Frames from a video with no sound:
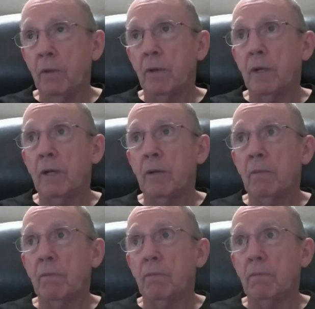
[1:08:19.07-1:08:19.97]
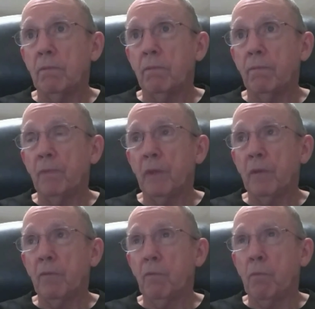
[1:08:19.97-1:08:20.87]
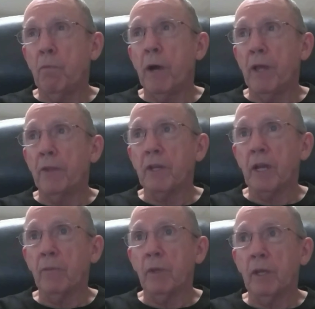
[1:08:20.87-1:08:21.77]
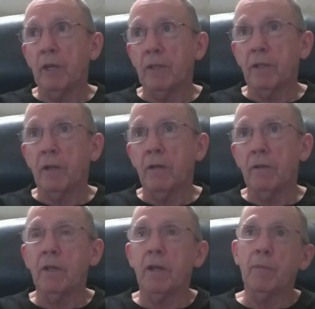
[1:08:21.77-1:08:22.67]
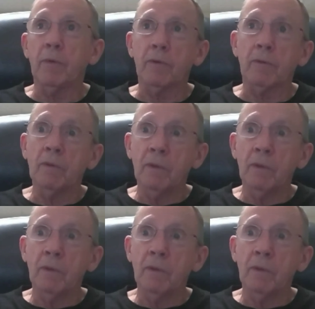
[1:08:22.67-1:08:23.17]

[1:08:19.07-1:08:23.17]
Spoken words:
By the time we got to the helicopter,